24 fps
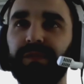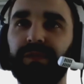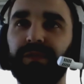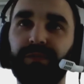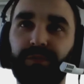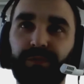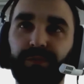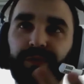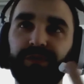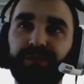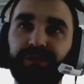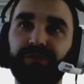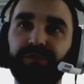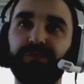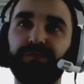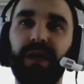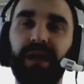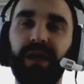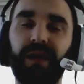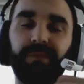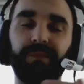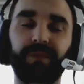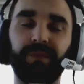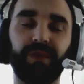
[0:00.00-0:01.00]
We used
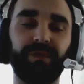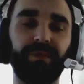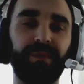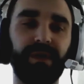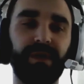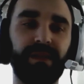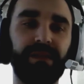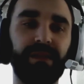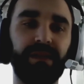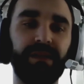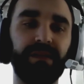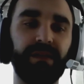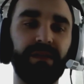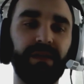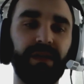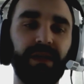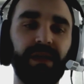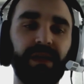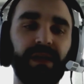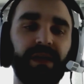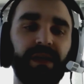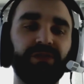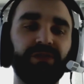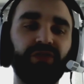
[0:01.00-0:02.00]
WireMock back then,
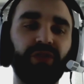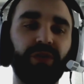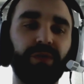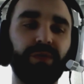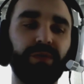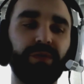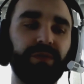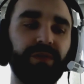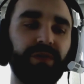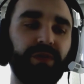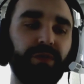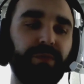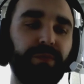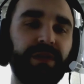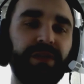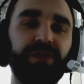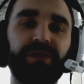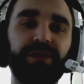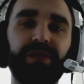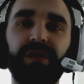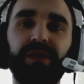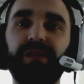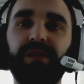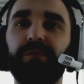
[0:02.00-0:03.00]
so nobody
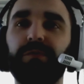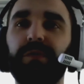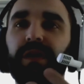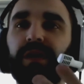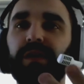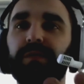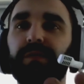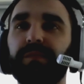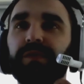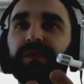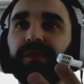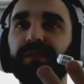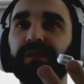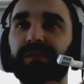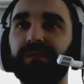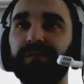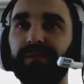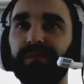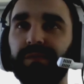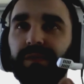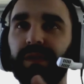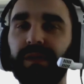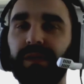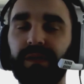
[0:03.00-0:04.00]
shared the WireMock
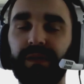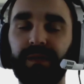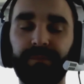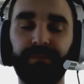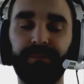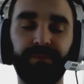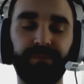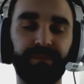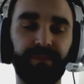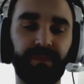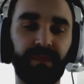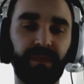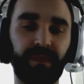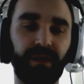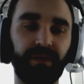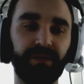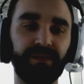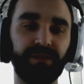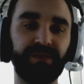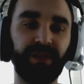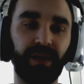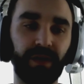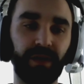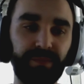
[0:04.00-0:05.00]

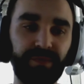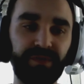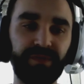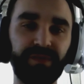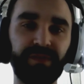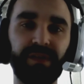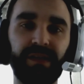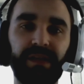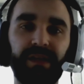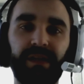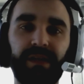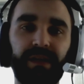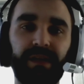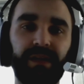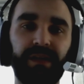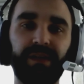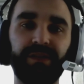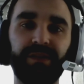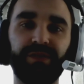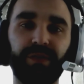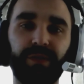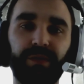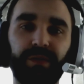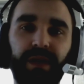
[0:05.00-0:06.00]
stubs.
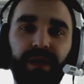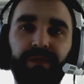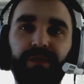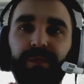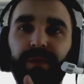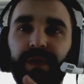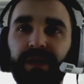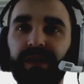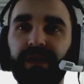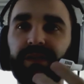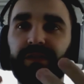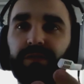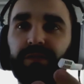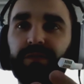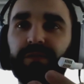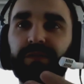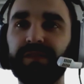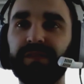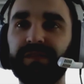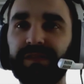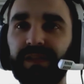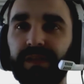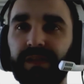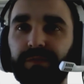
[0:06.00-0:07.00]
So everybody had to do the
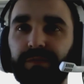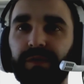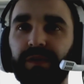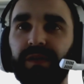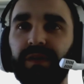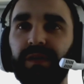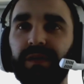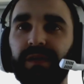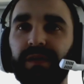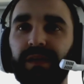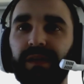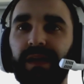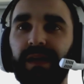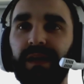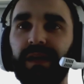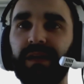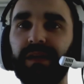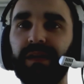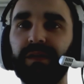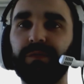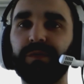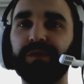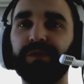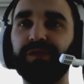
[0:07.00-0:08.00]
same work, and
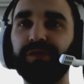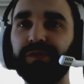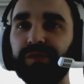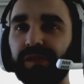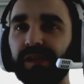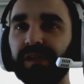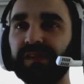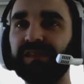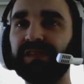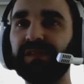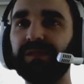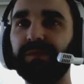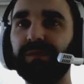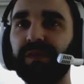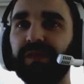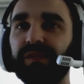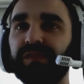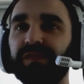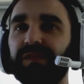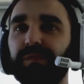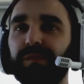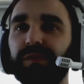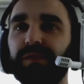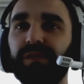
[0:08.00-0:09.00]
it was useless because
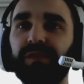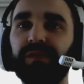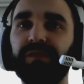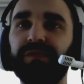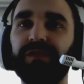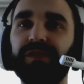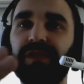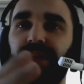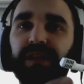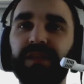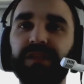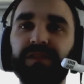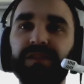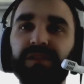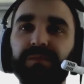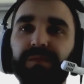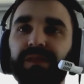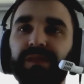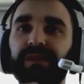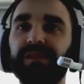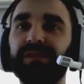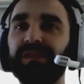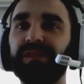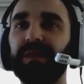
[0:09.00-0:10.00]
the monolith changed,
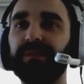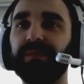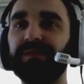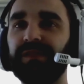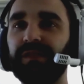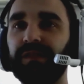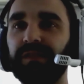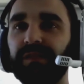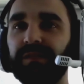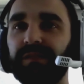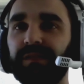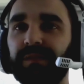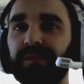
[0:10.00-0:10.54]
but the stubs didn't.